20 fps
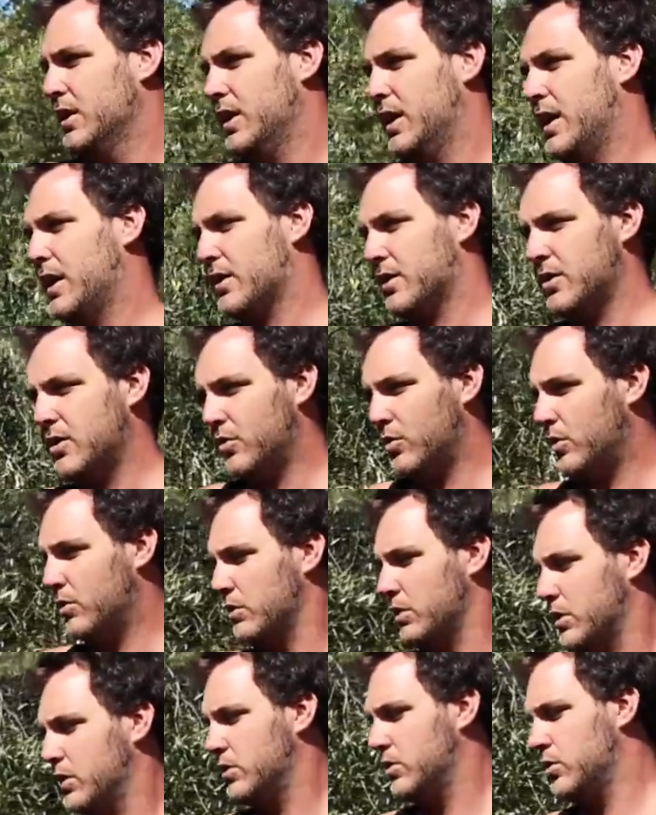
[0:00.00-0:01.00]
I don't know what
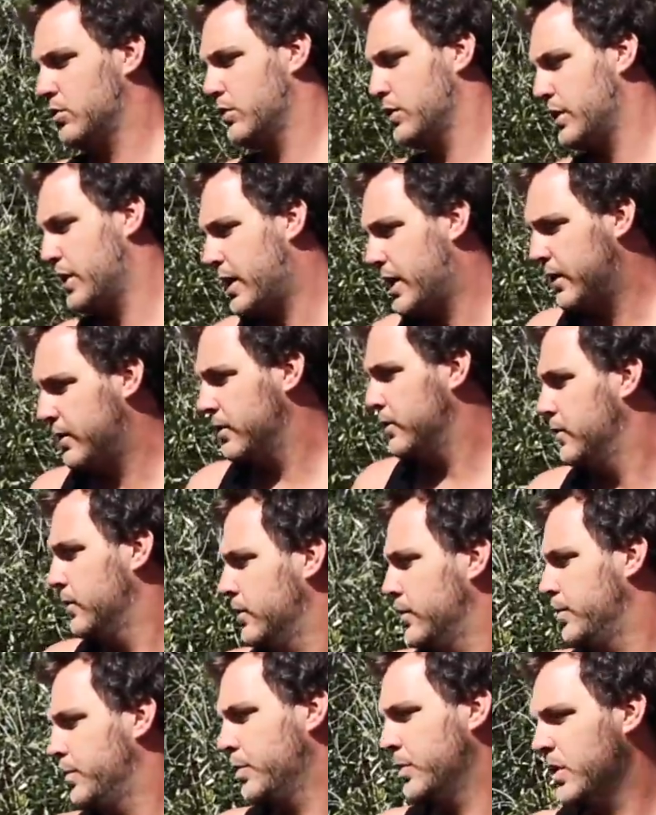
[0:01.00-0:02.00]
we're going to do with that.
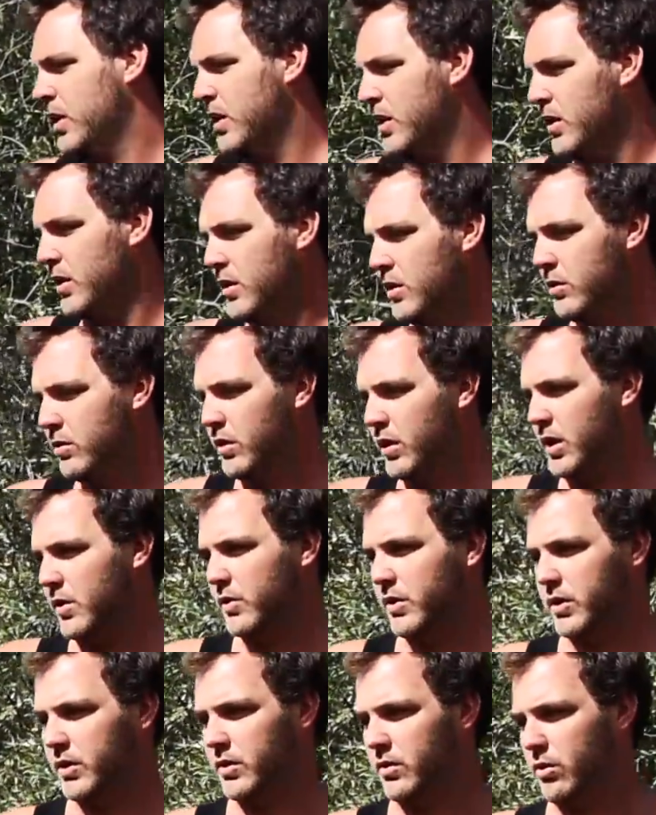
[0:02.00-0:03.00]
So yeah,
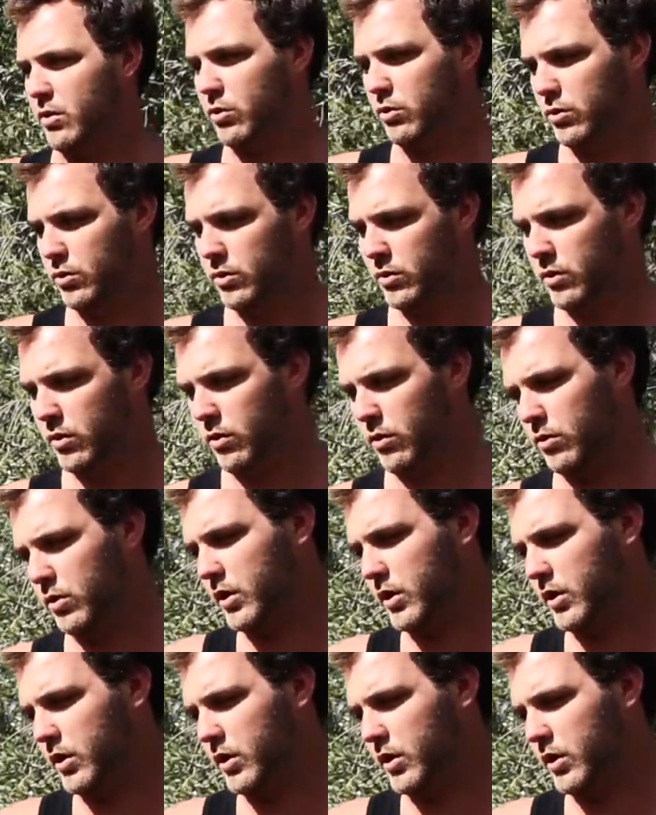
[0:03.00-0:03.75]
we got the two